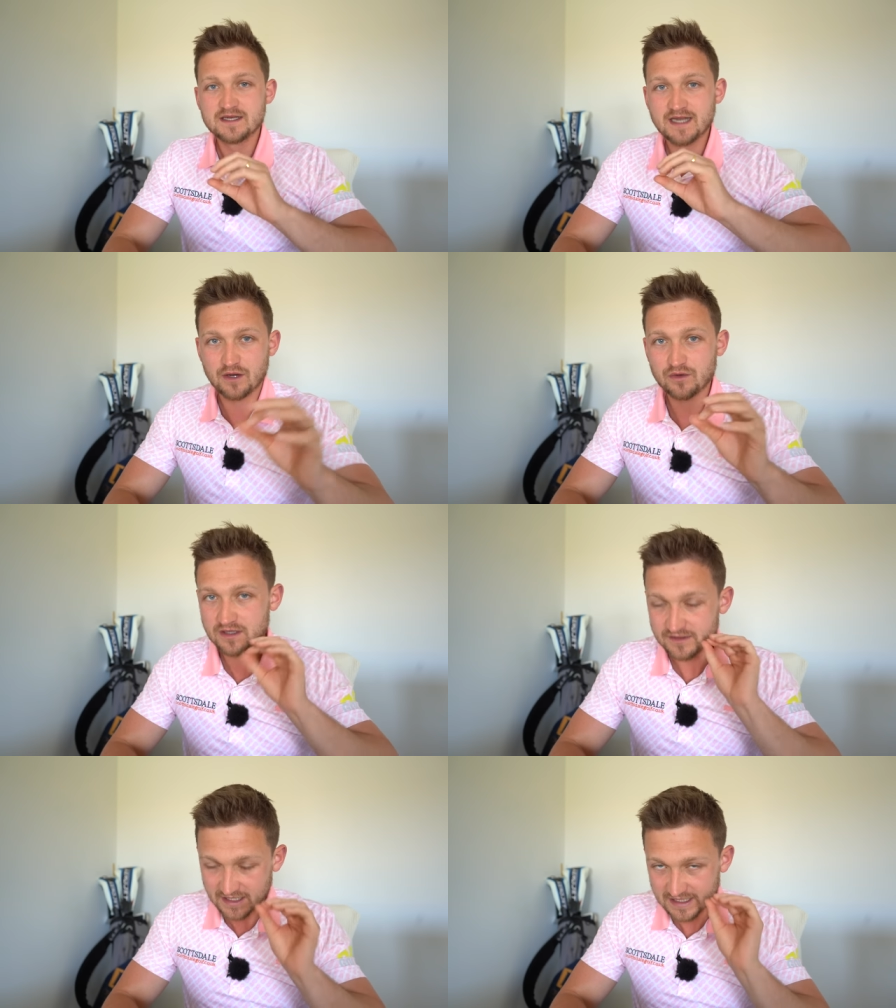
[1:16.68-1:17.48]

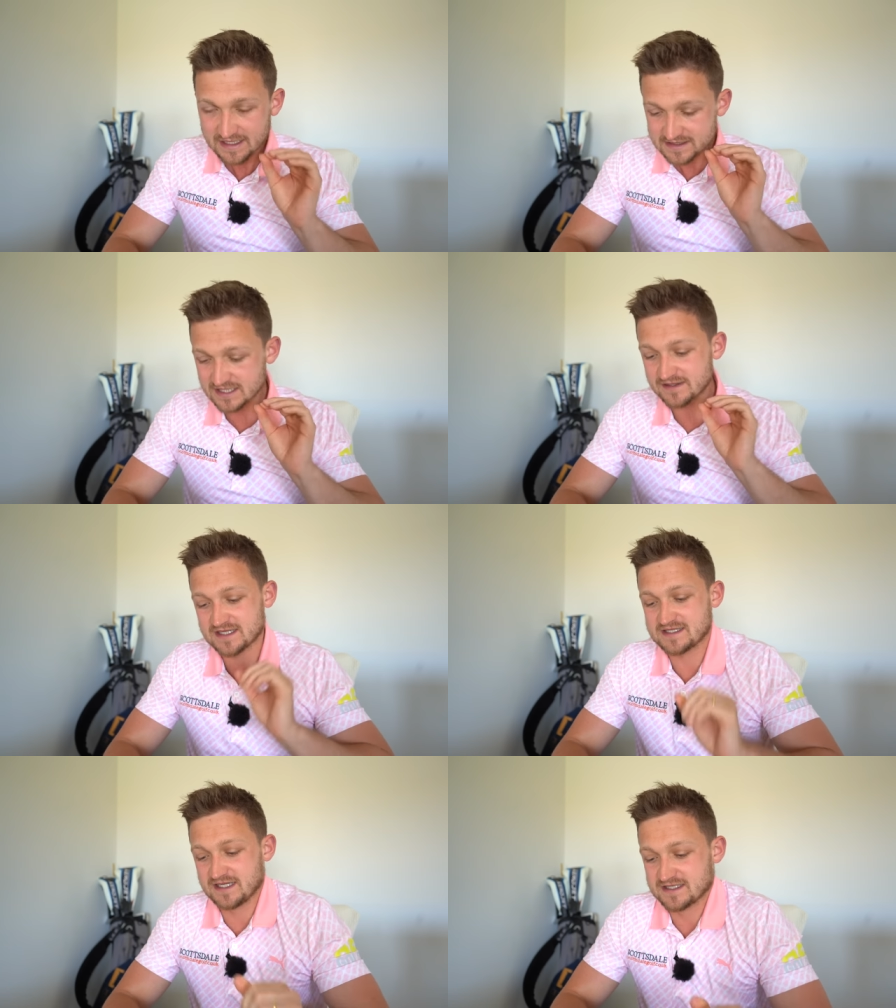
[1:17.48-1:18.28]
Now, the link to
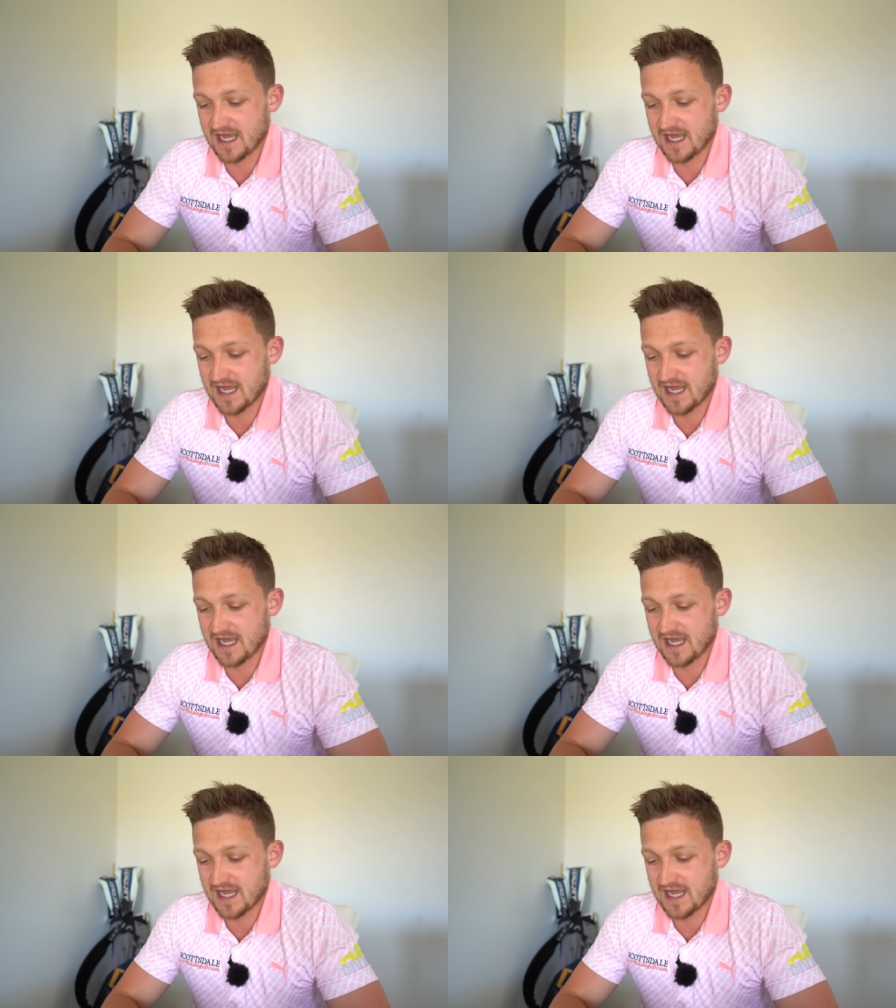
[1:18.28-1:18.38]
this is,